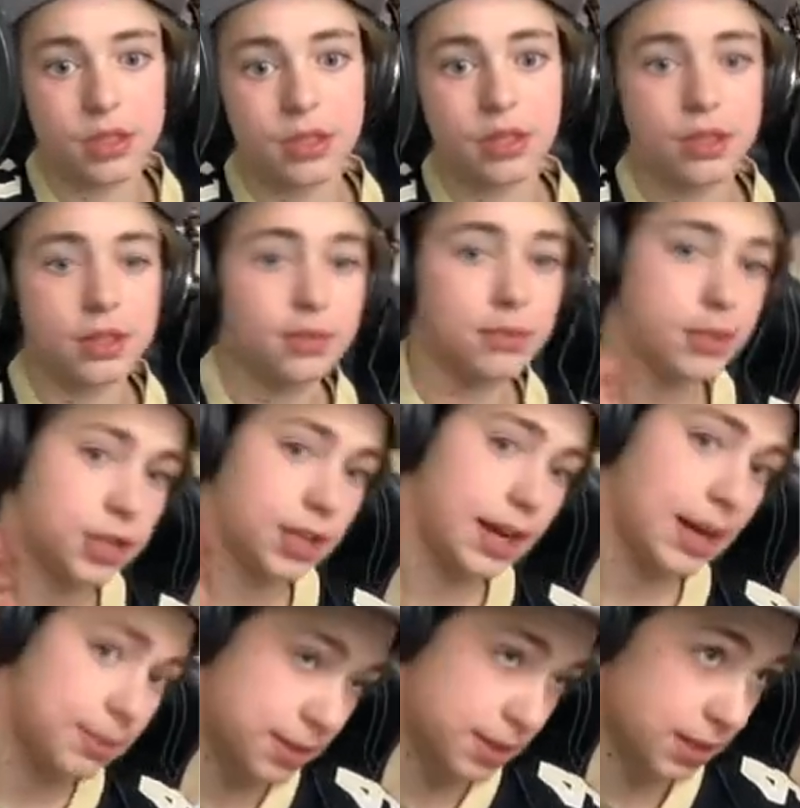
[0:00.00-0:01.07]
Double
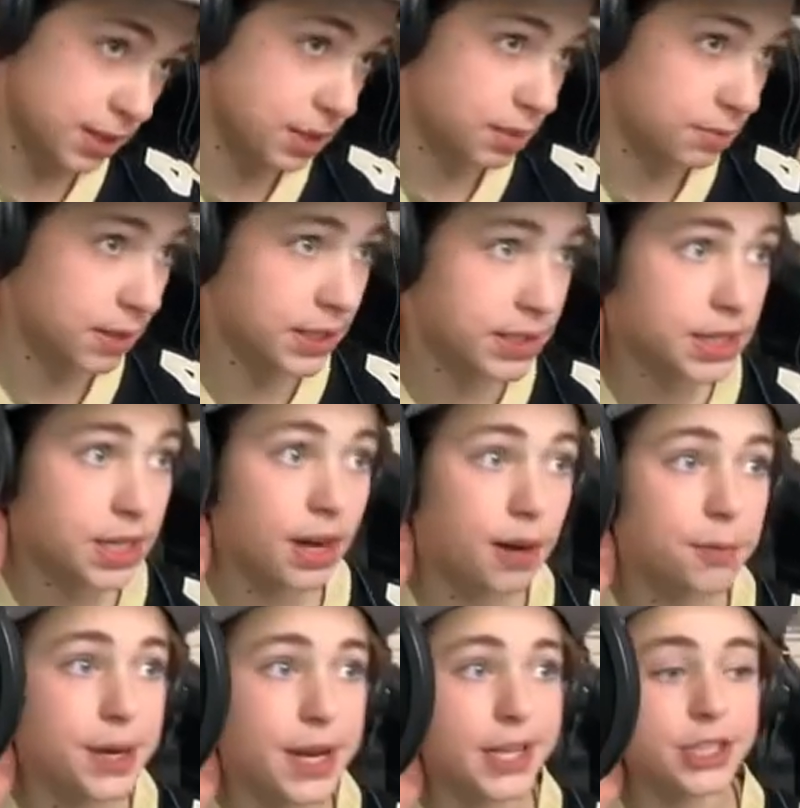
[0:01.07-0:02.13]
jabs and then some nice
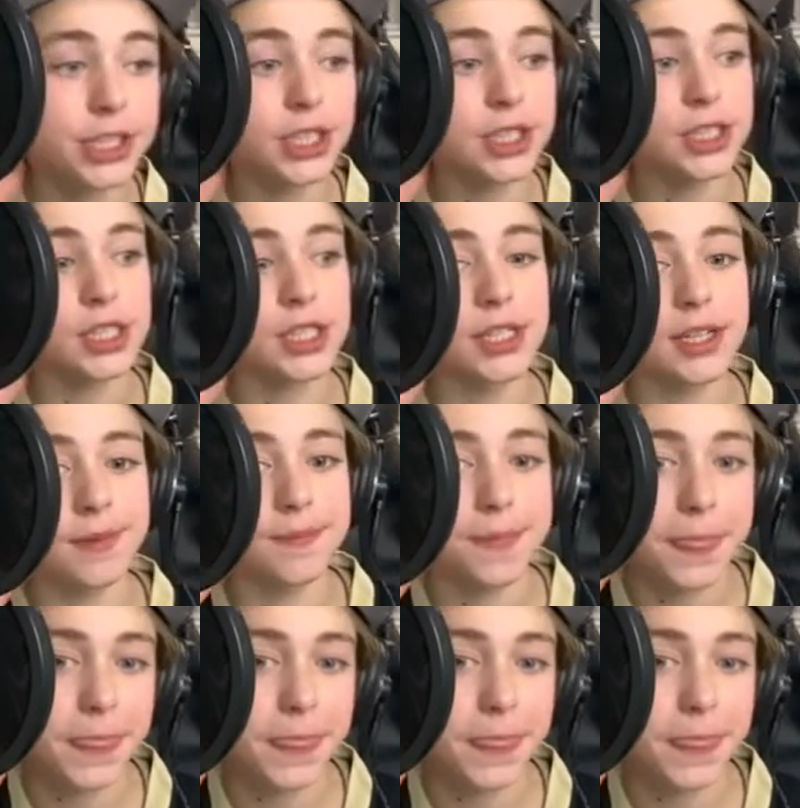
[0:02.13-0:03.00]
combinations here.